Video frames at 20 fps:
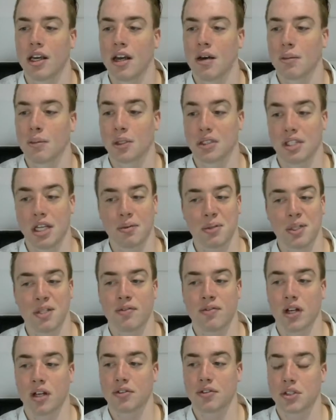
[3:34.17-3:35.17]
Perception
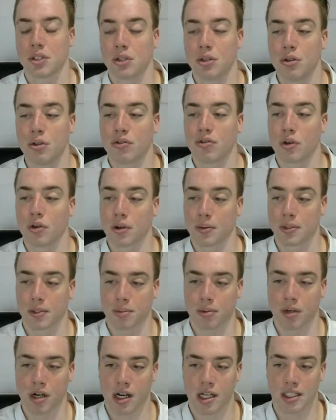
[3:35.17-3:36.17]
involves two forms of
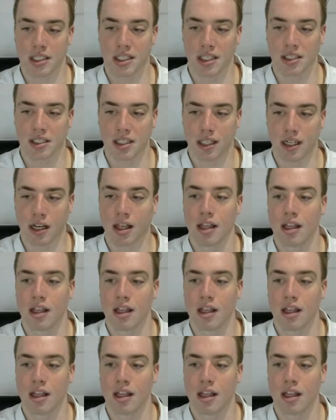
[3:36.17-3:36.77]
processing.